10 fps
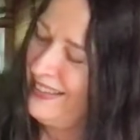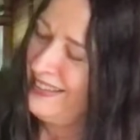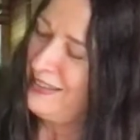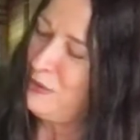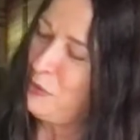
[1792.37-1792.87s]

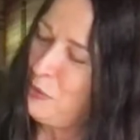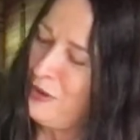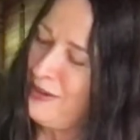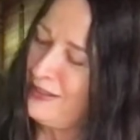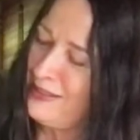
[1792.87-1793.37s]
It
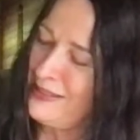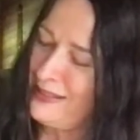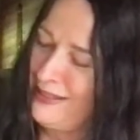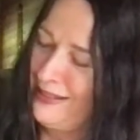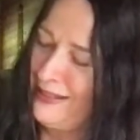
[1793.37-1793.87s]
works.
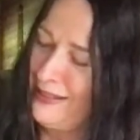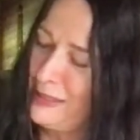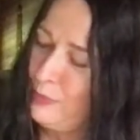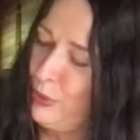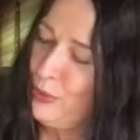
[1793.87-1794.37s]
A
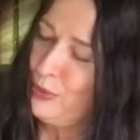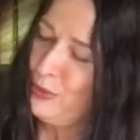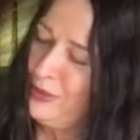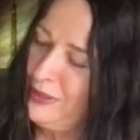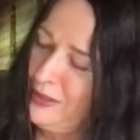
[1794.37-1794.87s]
spoon
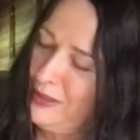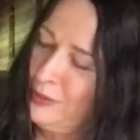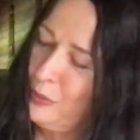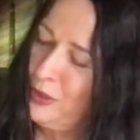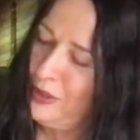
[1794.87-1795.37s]

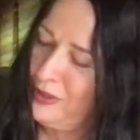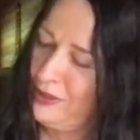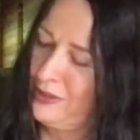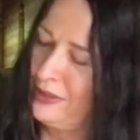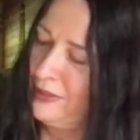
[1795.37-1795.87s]
works.